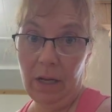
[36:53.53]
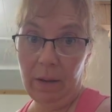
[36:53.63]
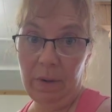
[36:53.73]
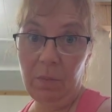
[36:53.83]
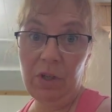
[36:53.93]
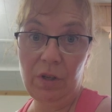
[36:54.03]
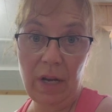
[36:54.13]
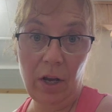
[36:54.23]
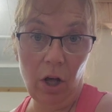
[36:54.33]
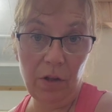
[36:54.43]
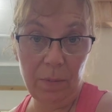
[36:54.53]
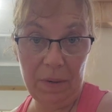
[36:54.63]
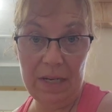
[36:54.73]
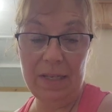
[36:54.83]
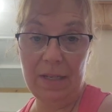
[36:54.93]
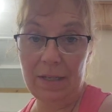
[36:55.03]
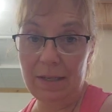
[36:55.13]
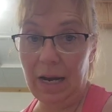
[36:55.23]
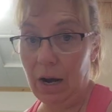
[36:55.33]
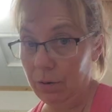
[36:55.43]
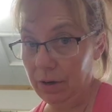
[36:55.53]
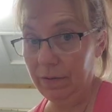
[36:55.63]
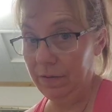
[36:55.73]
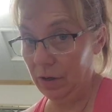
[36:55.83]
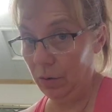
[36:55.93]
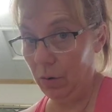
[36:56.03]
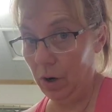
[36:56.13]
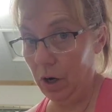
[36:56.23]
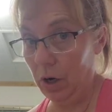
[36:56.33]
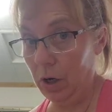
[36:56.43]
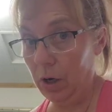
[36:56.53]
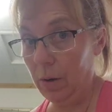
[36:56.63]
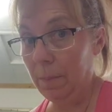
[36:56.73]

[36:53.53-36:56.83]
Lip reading: I mean, when you take all the pieces out of your